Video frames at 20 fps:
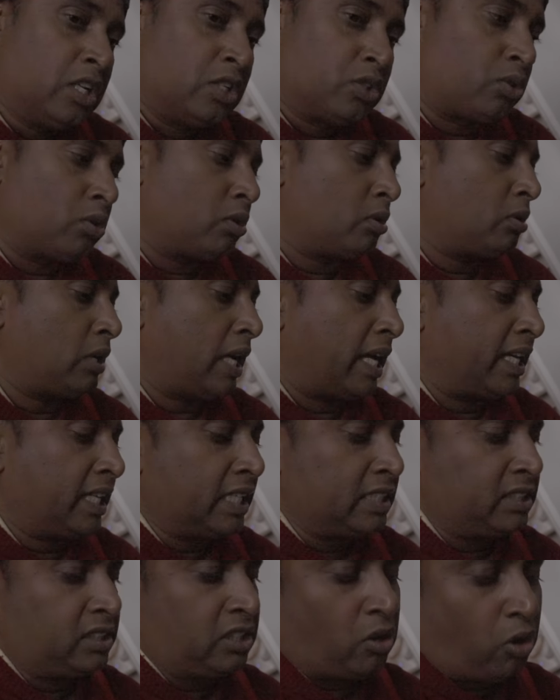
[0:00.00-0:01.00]
So I
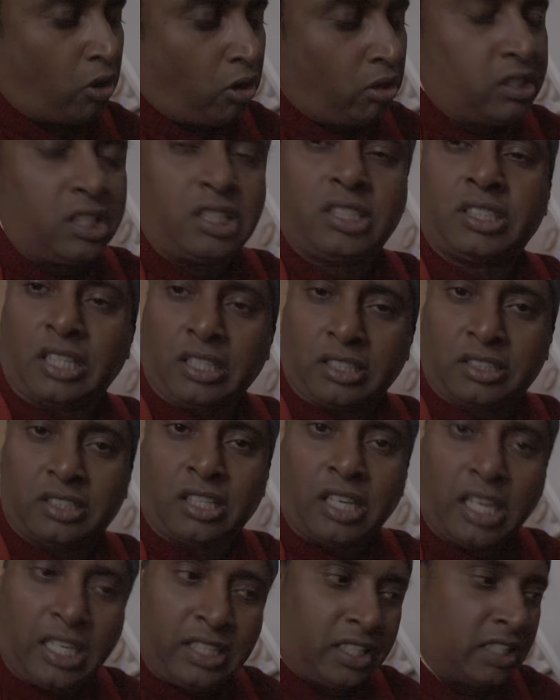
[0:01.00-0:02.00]
can see all the
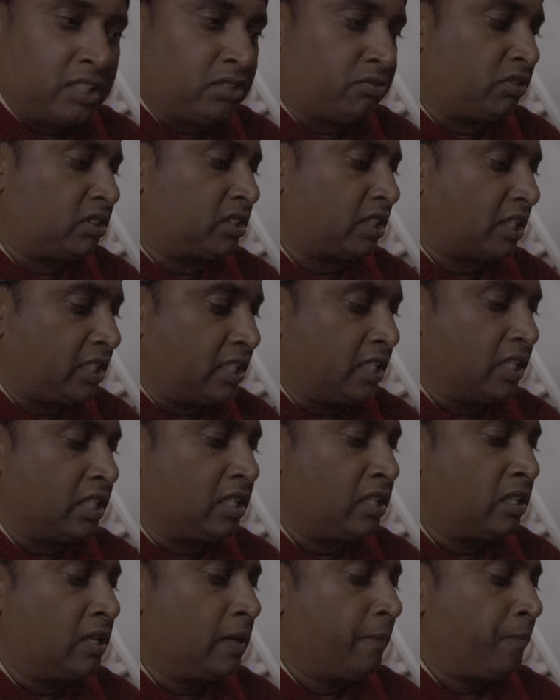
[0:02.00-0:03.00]
structural things which are
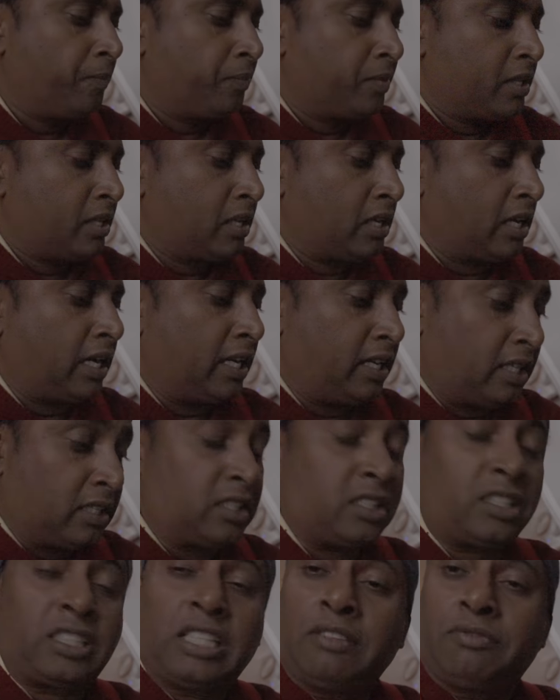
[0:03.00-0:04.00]
here. I
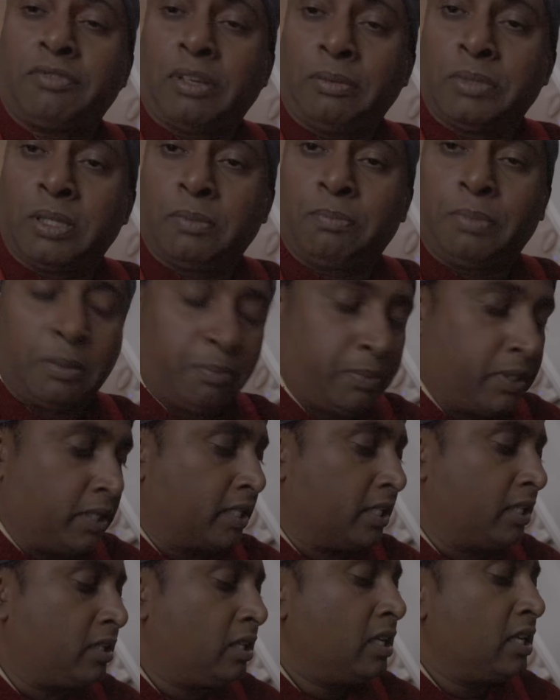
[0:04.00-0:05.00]
understand from the people
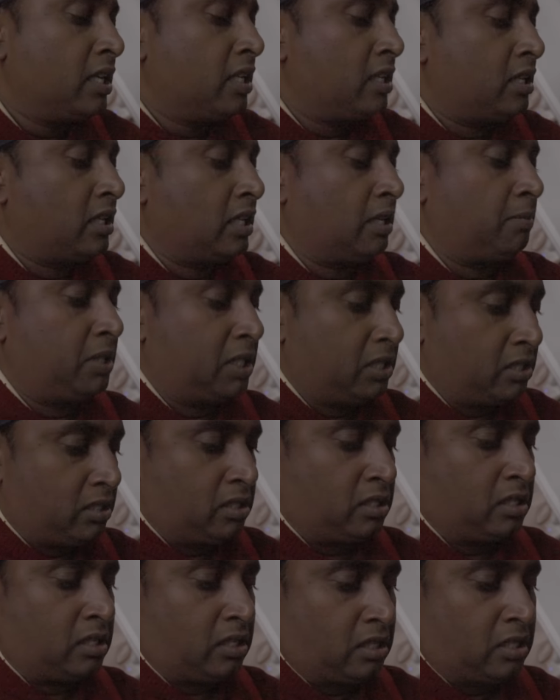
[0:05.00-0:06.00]
here, I mean
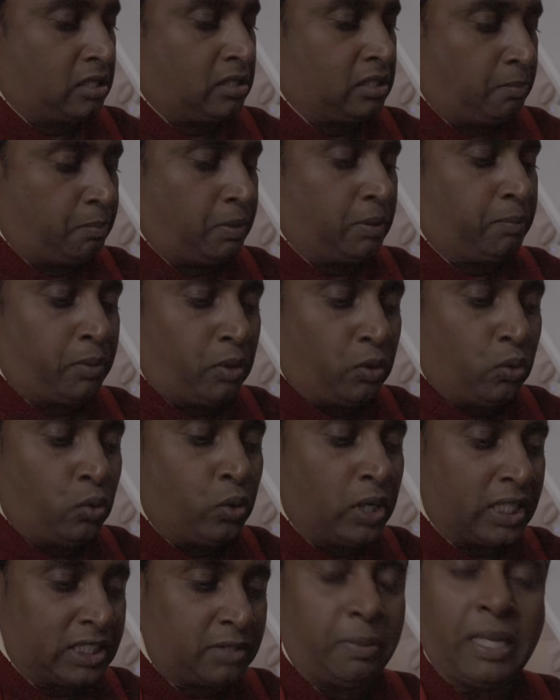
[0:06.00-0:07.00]
uh, the people
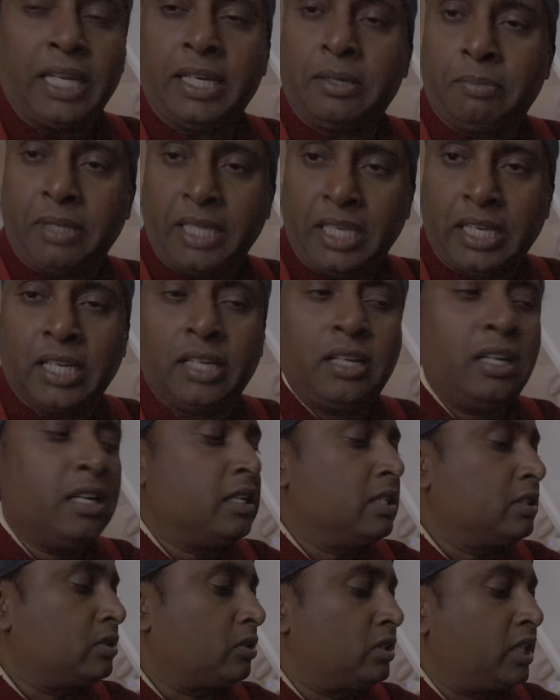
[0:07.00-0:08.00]
who explained me here,
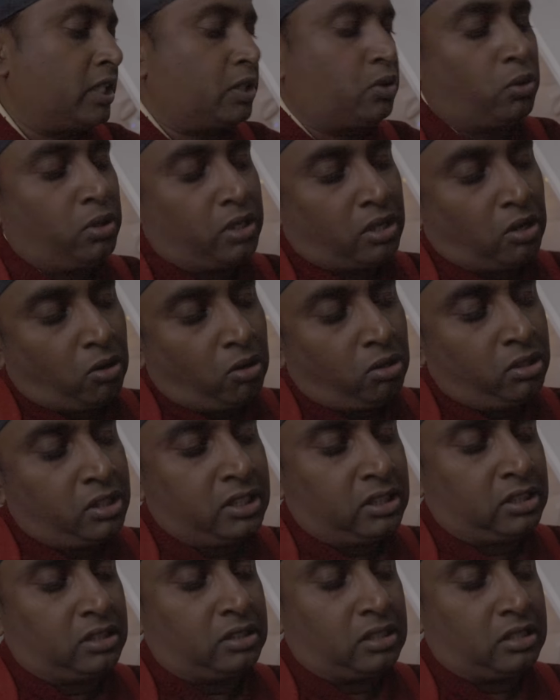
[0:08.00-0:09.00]
so they told all
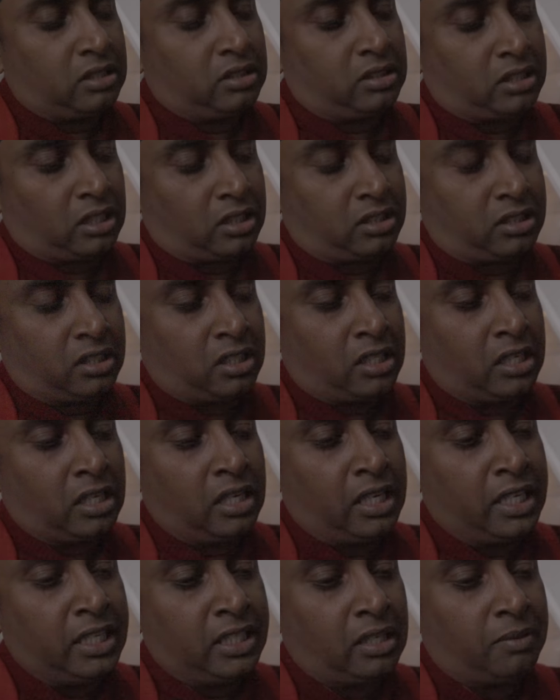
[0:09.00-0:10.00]
this
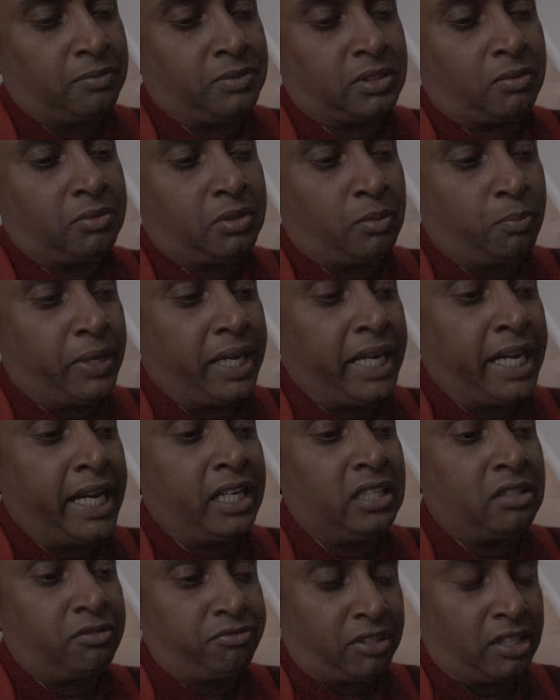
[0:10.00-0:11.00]
structural in terms of the
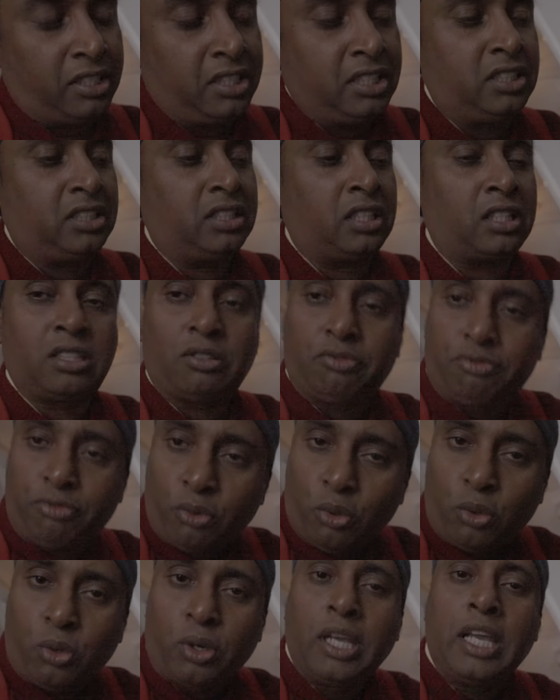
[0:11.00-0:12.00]
bed, the furniture, the
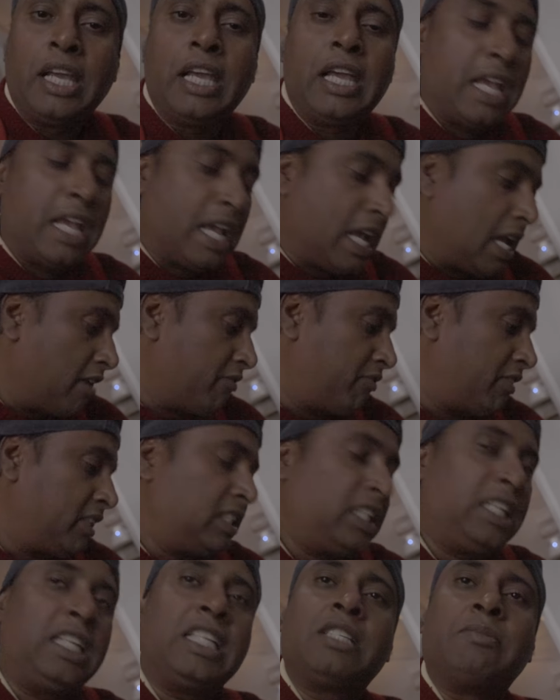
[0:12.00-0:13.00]
floor,
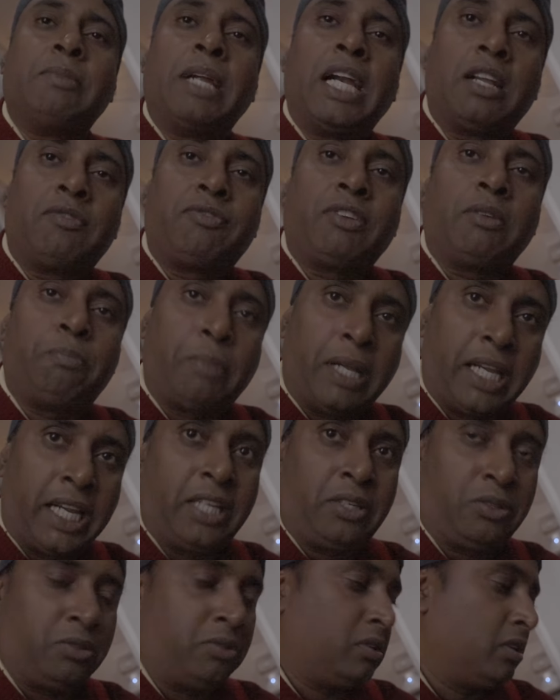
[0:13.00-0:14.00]
everything is made up of
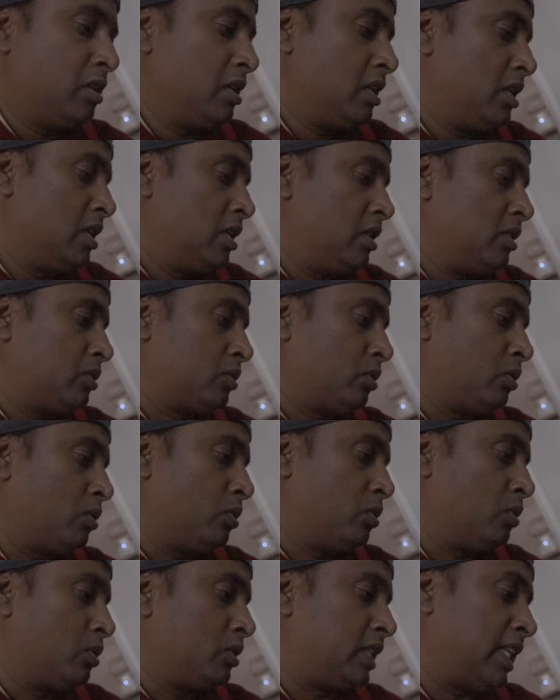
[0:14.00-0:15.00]
pellet wood.
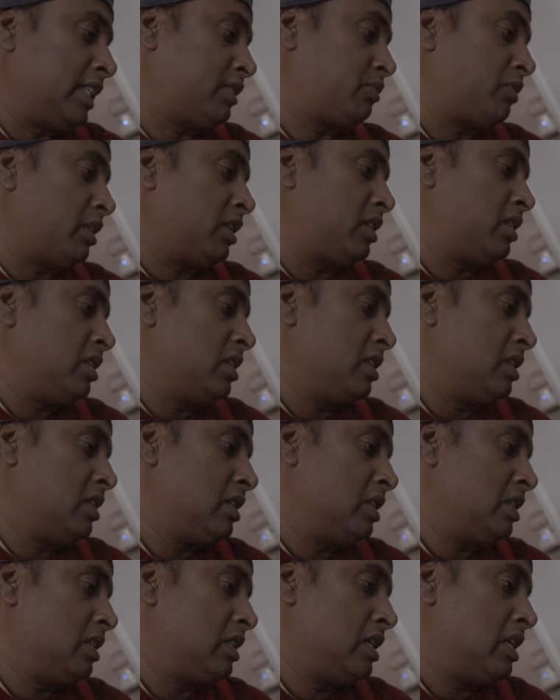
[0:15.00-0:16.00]
So that's what,
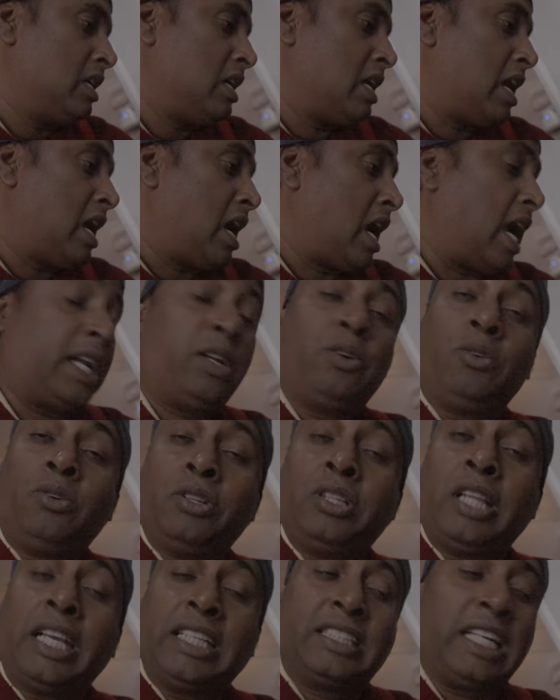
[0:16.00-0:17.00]
I don't
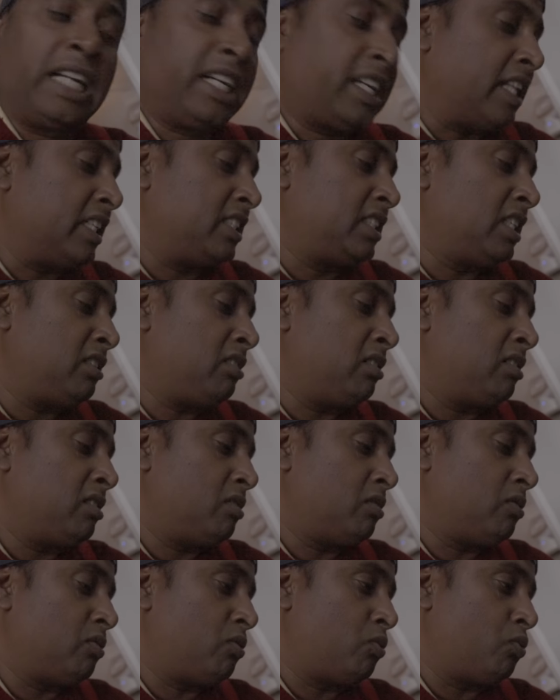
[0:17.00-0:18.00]
know the exact reason,
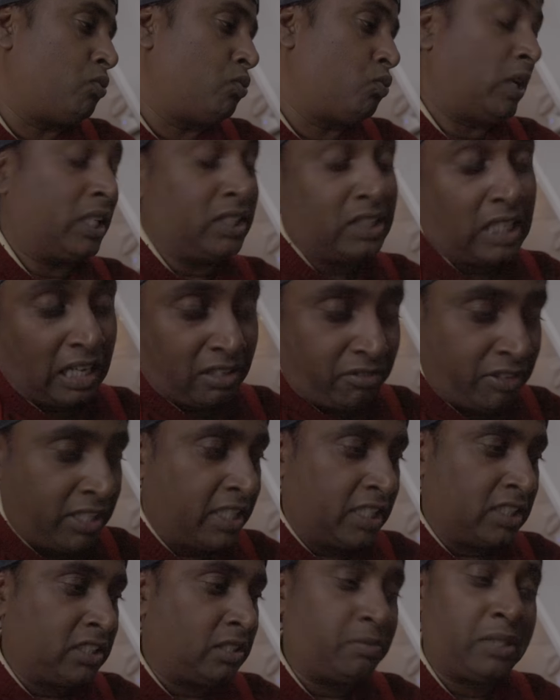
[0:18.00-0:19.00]
what is the
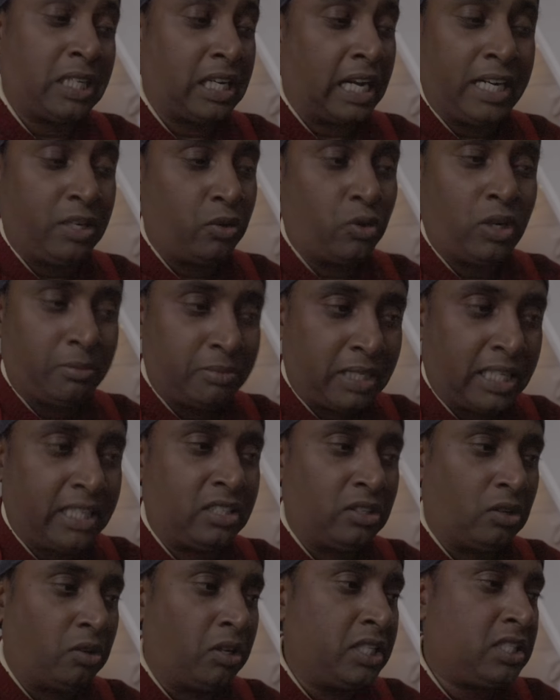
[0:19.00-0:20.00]
advantage of that, I don't have
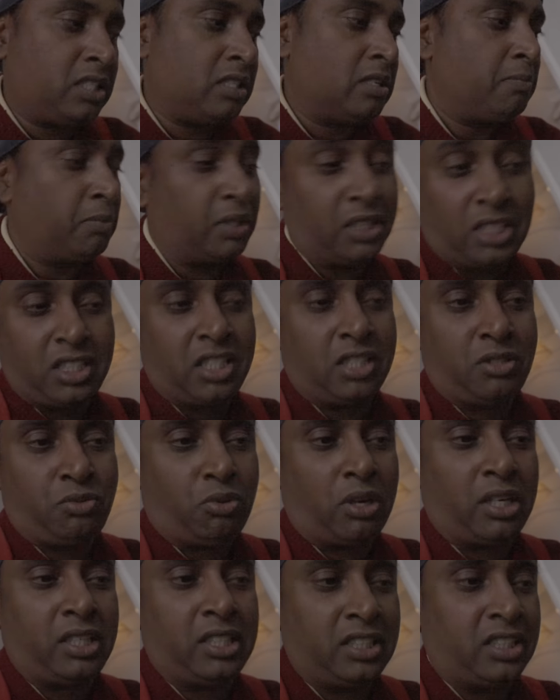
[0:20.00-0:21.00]
that knowledge, but this is
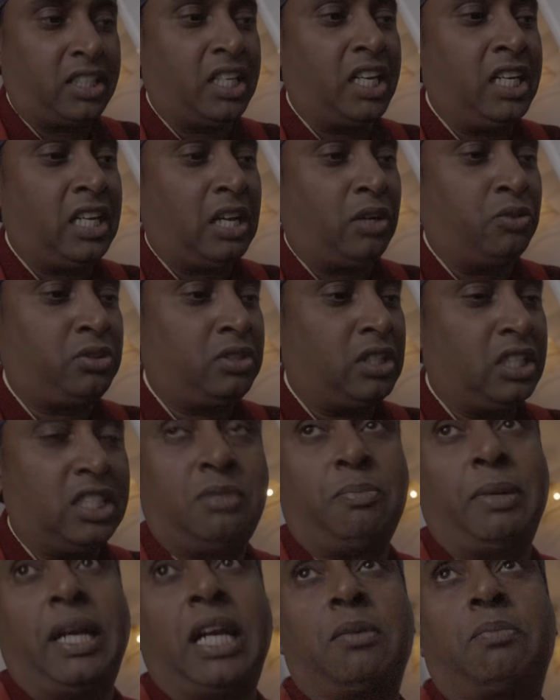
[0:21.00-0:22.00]
what this greenhouse
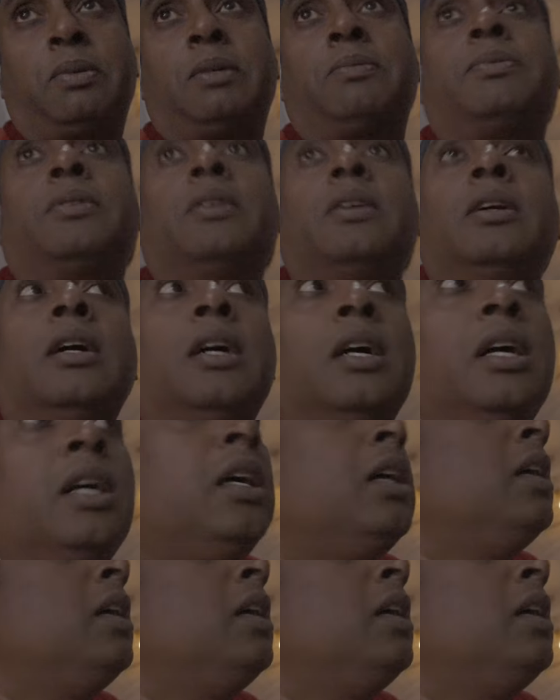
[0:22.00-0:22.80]
is made up of.